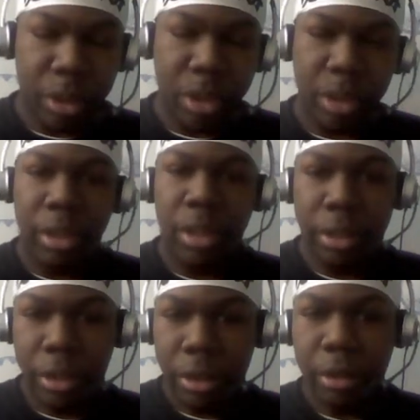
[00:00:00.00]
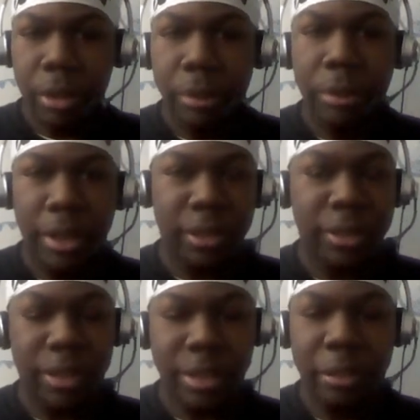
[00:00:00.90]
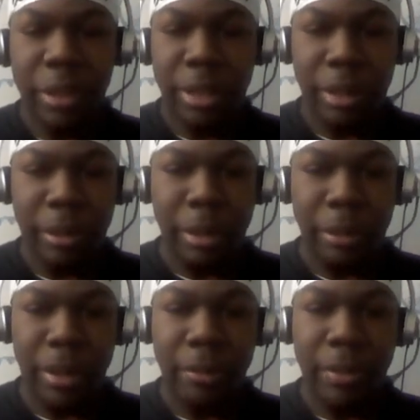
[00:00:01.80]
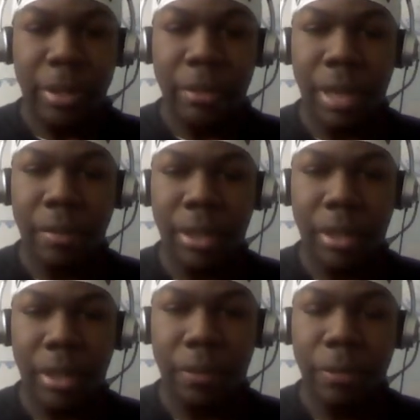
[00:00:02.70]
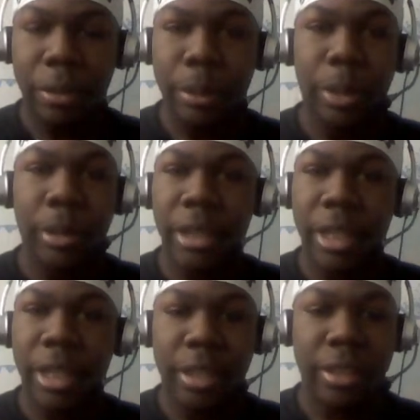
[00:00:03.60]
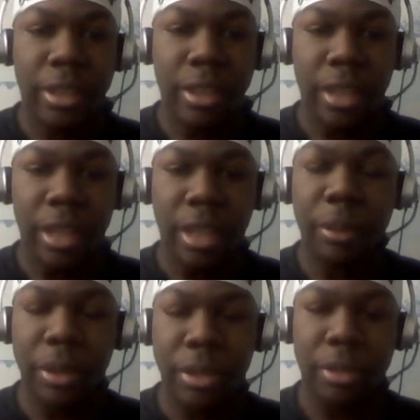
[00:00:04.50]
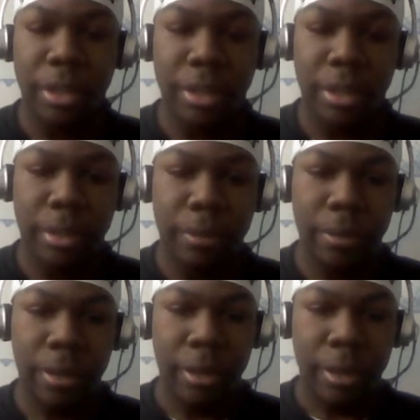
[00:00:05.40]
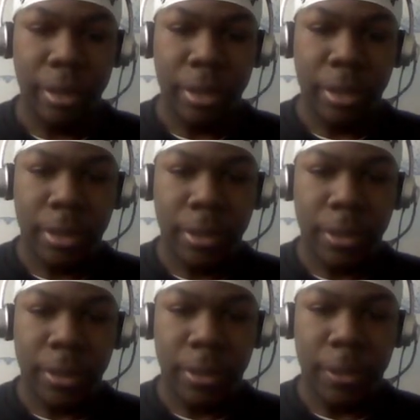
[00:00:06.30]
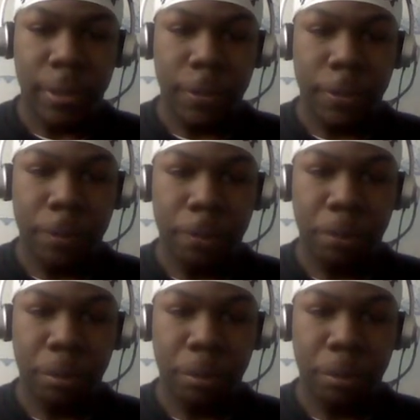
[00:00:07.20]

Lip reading: can learn it on your own, but it's really the benefit of having a full-blown class cannot be stressed enough. So,